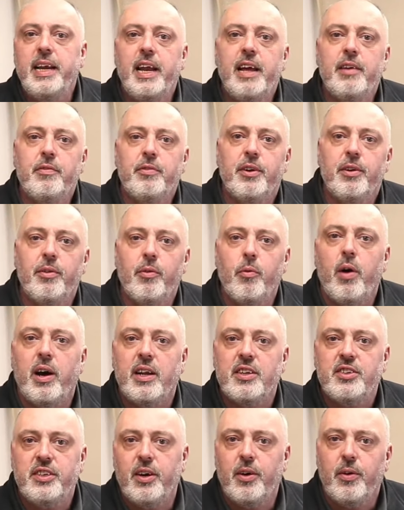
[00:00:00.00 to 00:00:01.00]
level
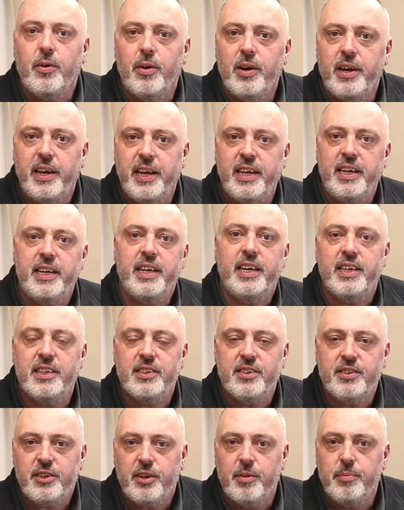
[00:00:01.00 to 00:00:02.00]
once the whole thing
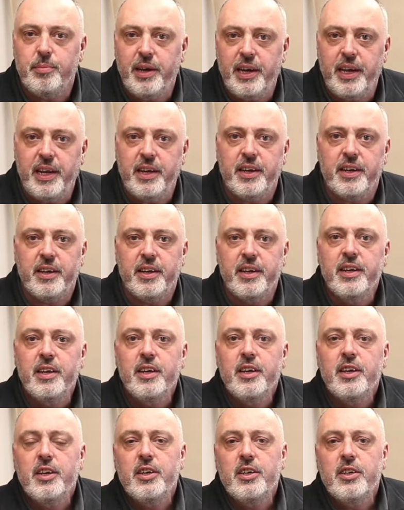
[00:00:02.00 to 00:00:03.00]
is completed.
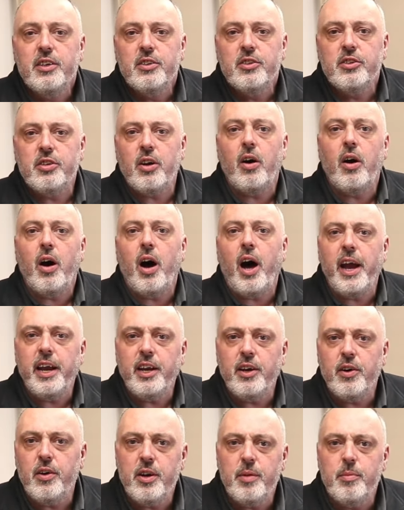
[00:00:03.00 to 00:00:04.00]
So
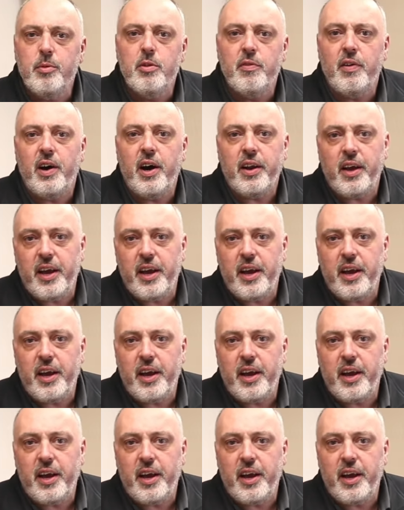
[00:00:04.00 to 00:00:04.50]
I'm going to move on.